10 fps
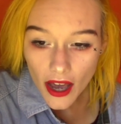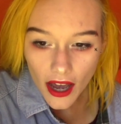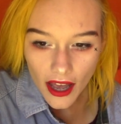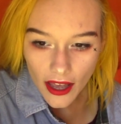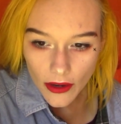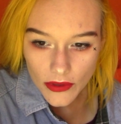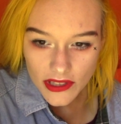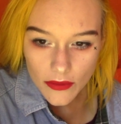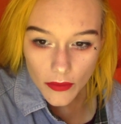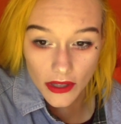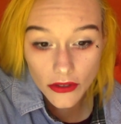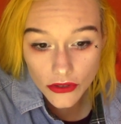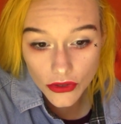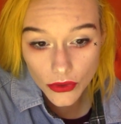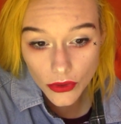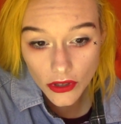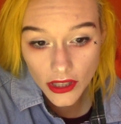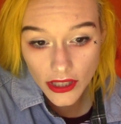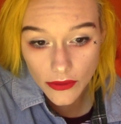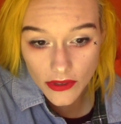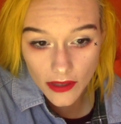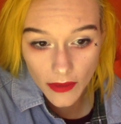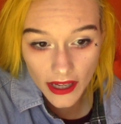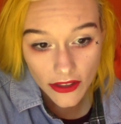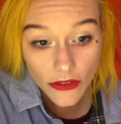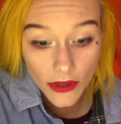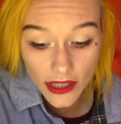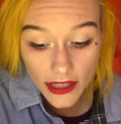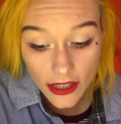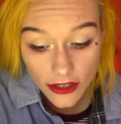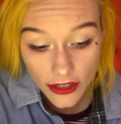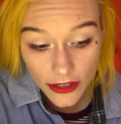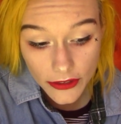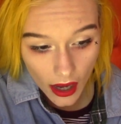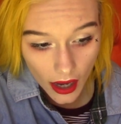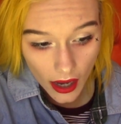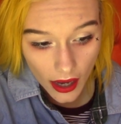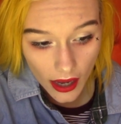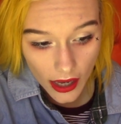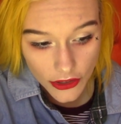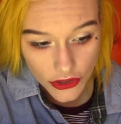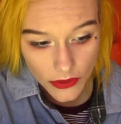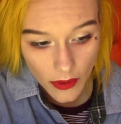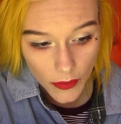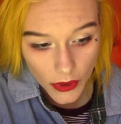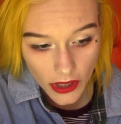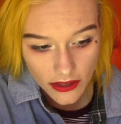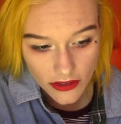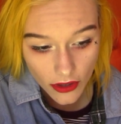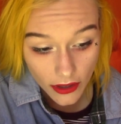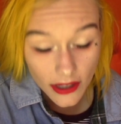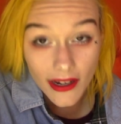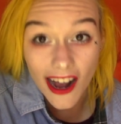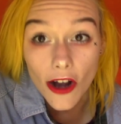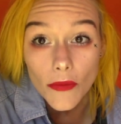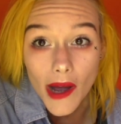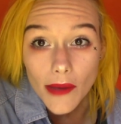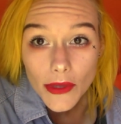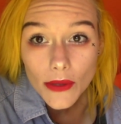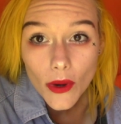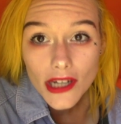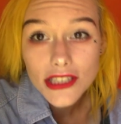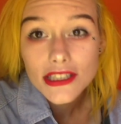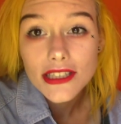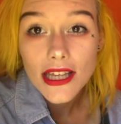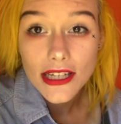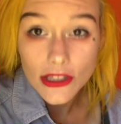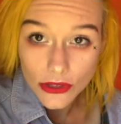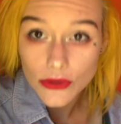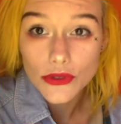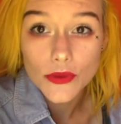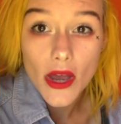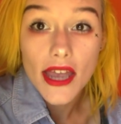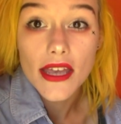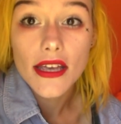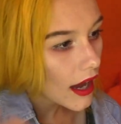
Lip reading: I was in middle school, it was like my 8th grade year. I just remember it started out by me wanting to like lose weight.